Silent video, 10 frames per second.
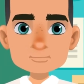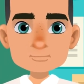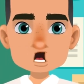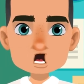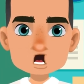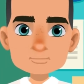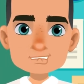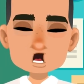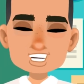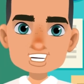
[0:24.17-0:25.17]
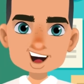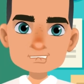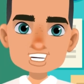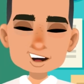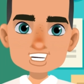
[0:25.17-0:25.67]
Now, the
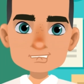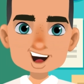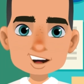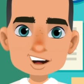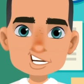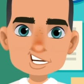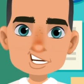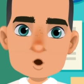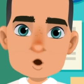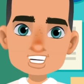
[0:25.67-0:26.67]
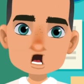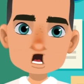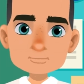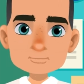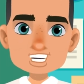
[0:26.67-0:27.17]
structure in Spanish goes
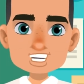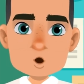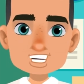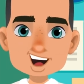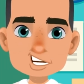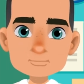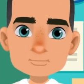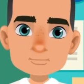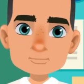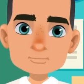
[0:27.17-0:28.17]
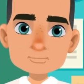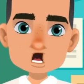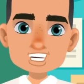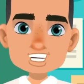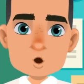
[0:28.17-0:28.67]
as sujeto
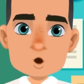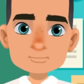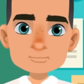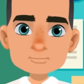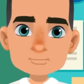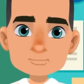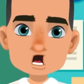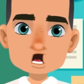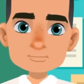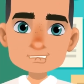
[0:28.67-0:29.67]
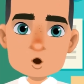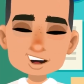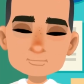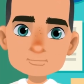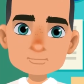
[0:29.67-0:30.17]
más no más
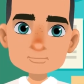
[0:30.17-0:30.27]
haber,